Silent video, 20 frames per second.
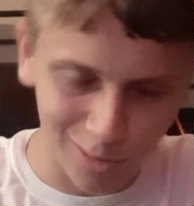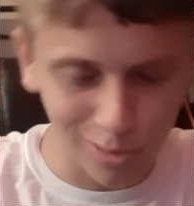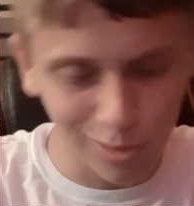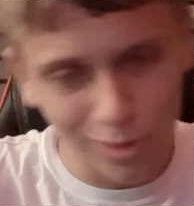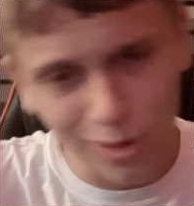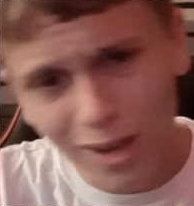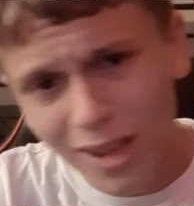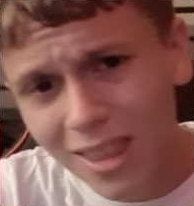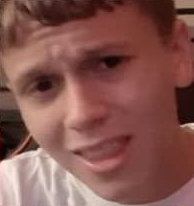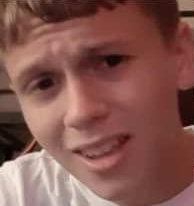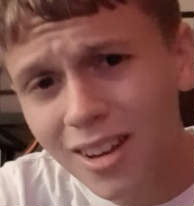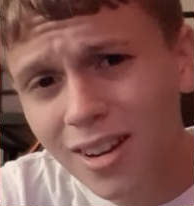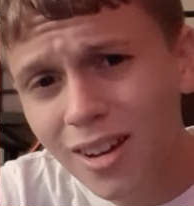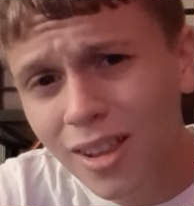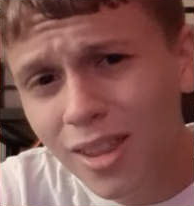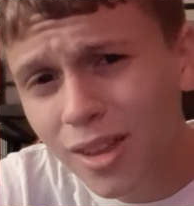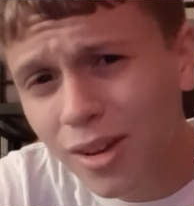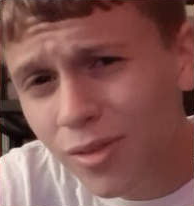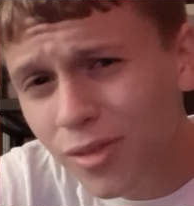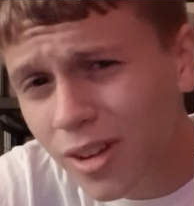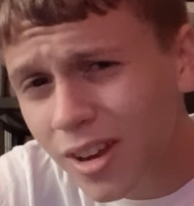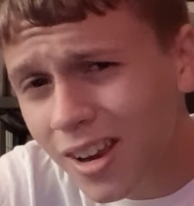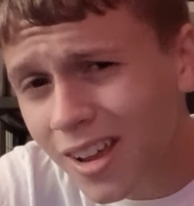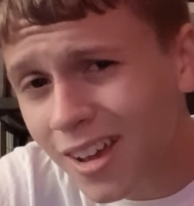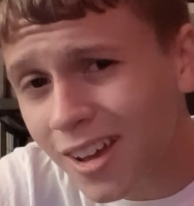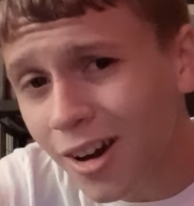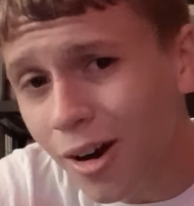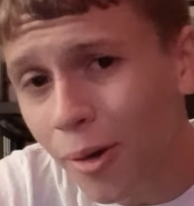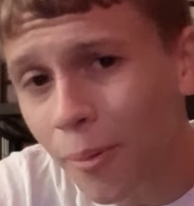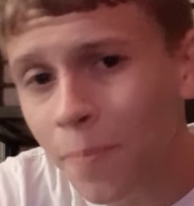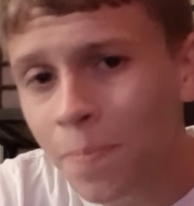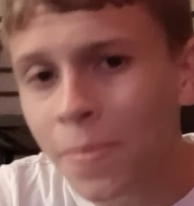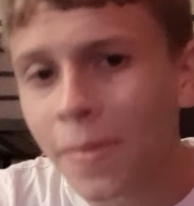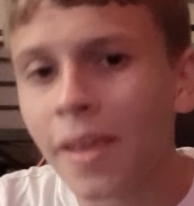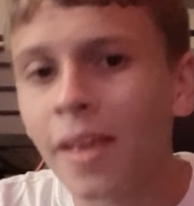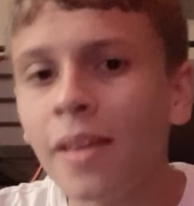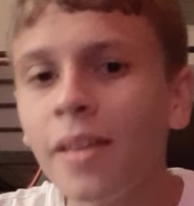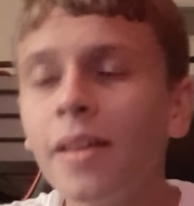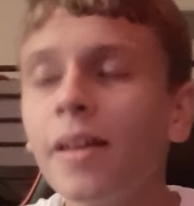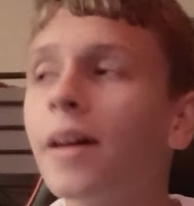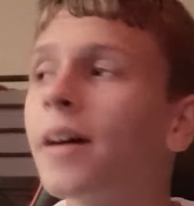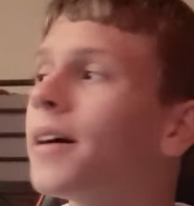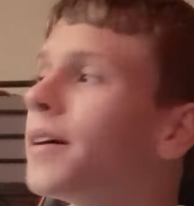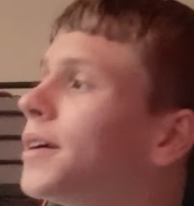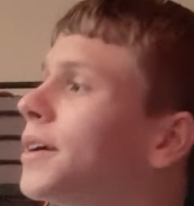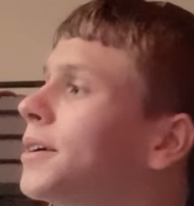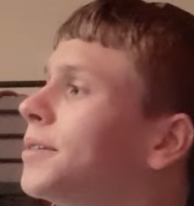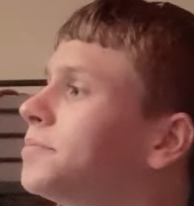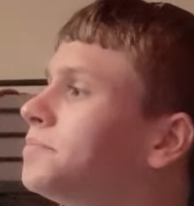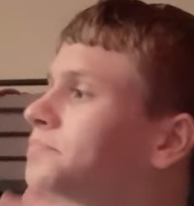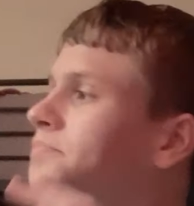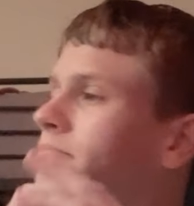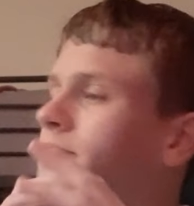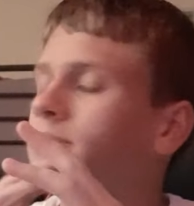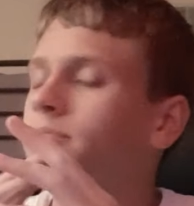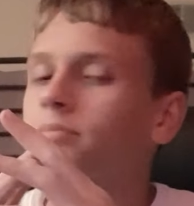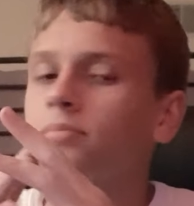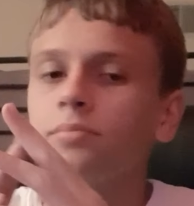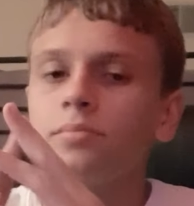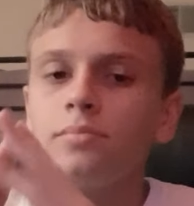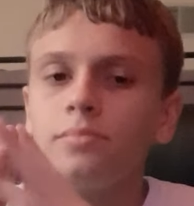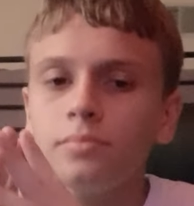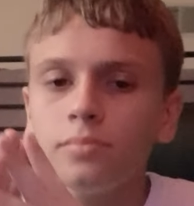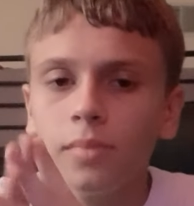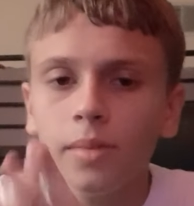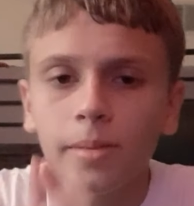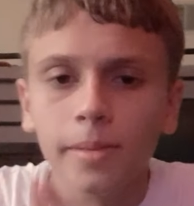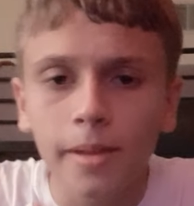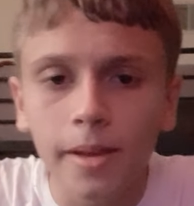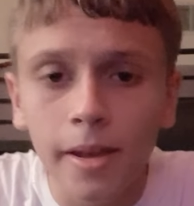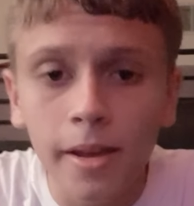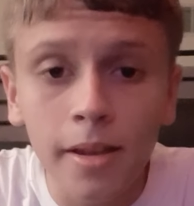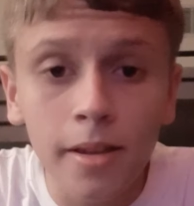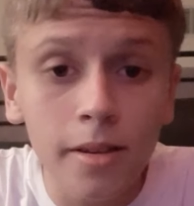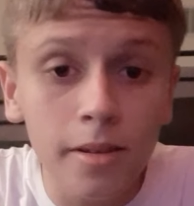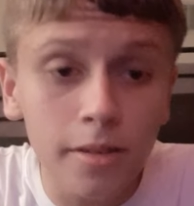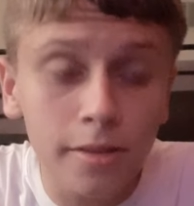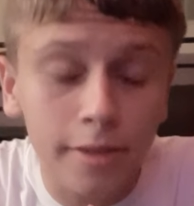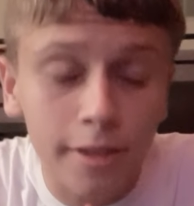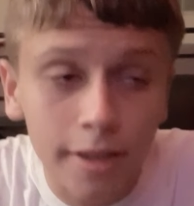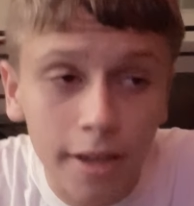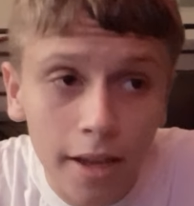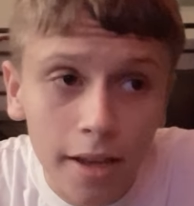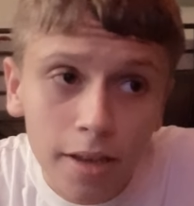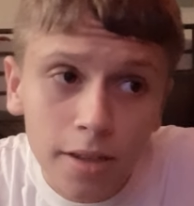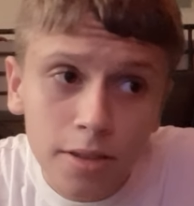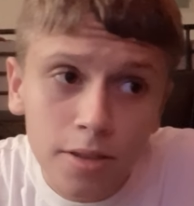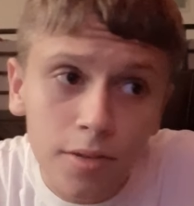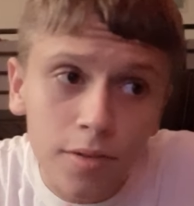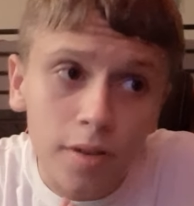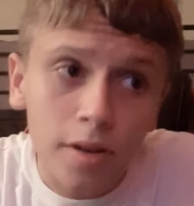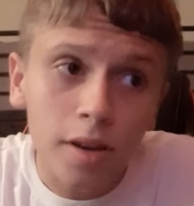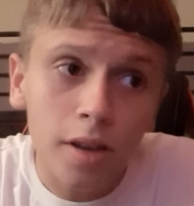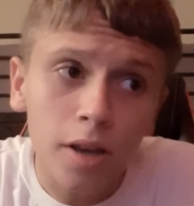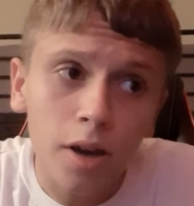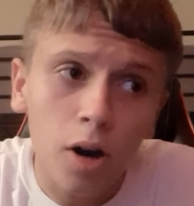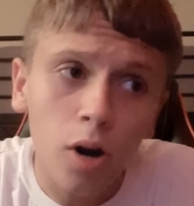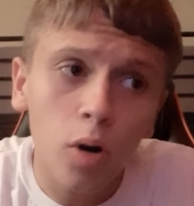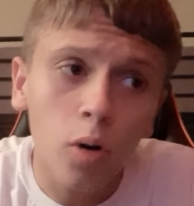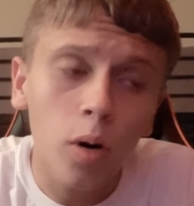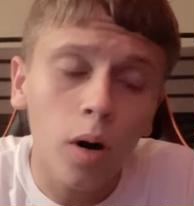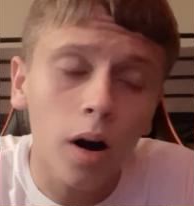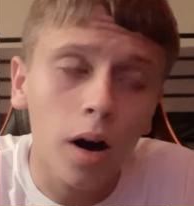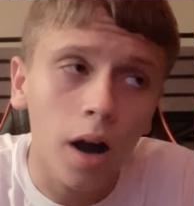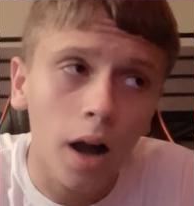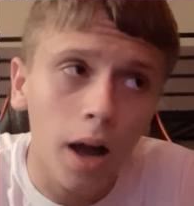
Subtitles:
with another video, alright? And today's a video